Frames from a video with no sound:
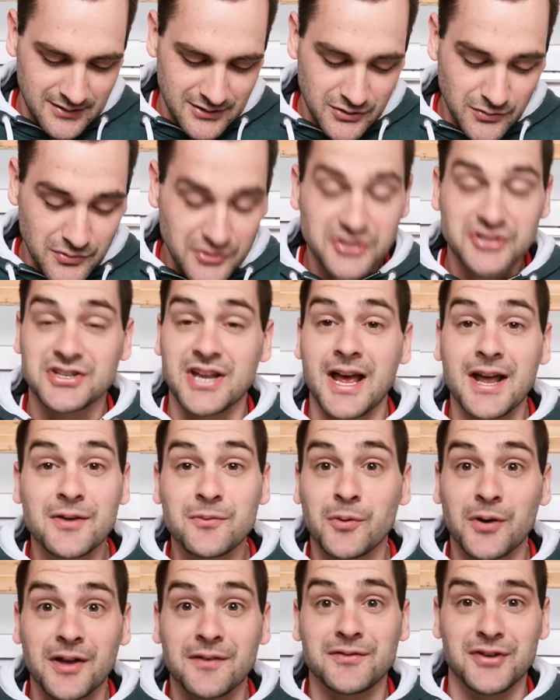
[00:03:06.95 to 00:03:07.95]
Do you
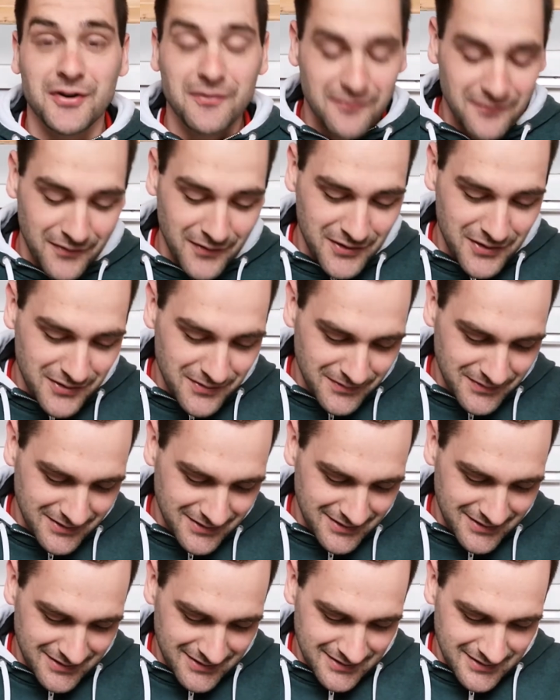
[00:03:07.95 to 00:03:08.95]
understand what I've done for you?
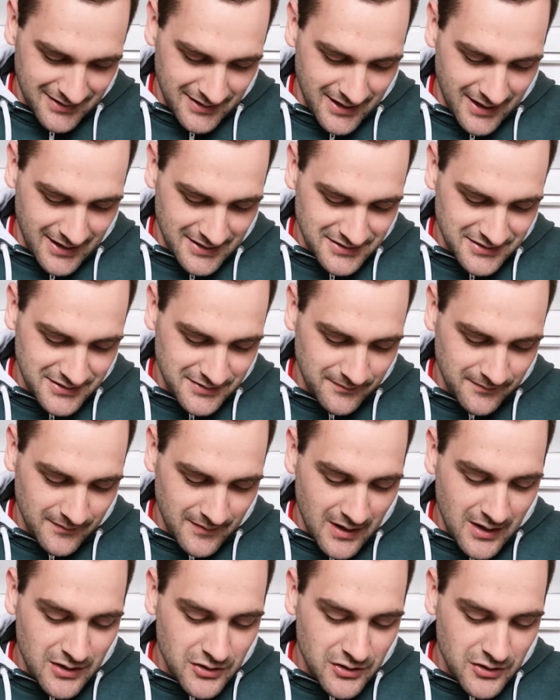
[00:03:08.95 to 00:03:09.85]
He asked them.